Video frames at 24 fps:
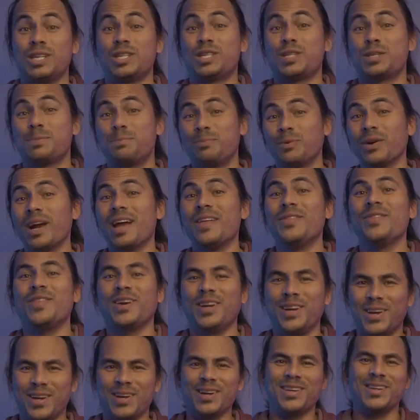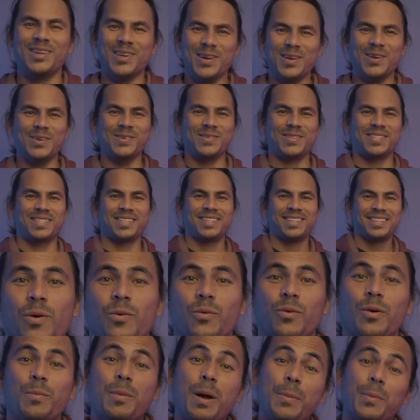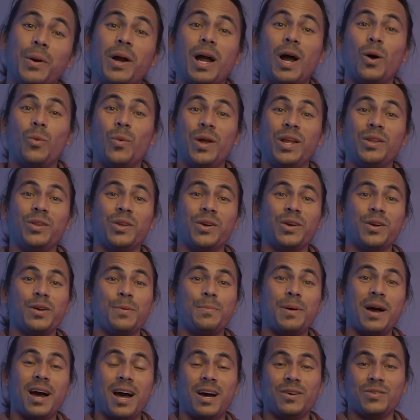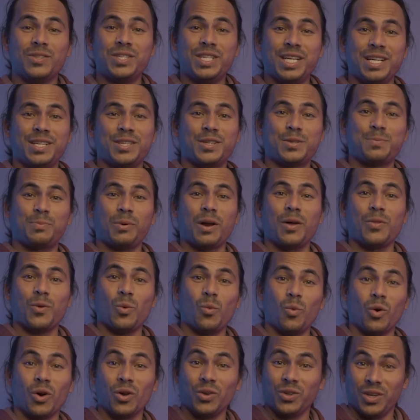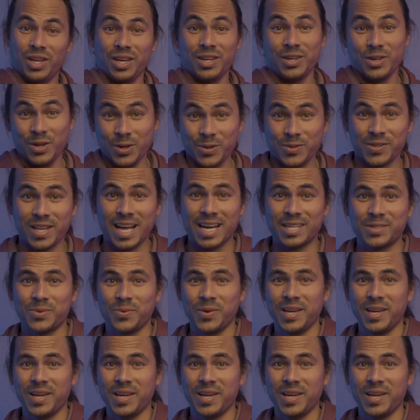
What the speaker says: To spread the good news. Remember how we learned about how Jesus brought the world good news last